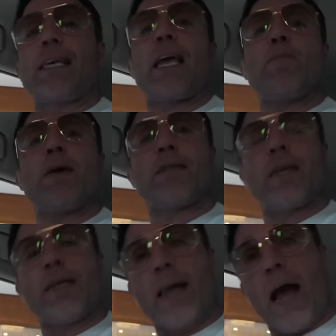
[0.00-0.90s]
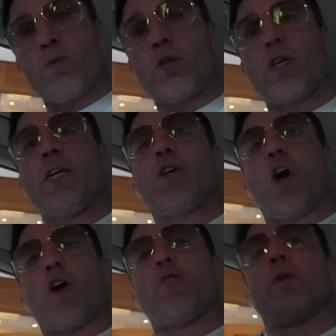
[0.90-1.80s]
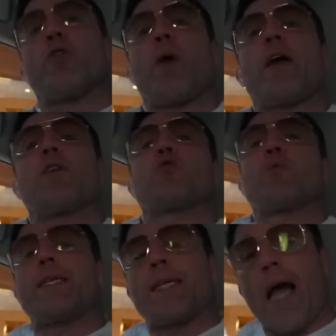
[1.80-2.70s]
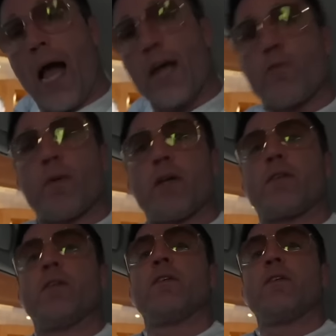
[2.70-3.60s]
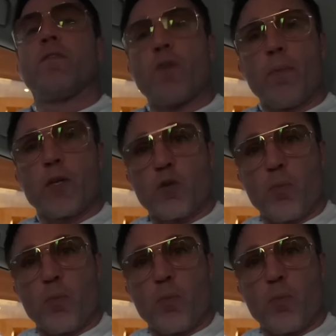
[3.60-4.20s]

same as announcing Conor McGregor's retirement from this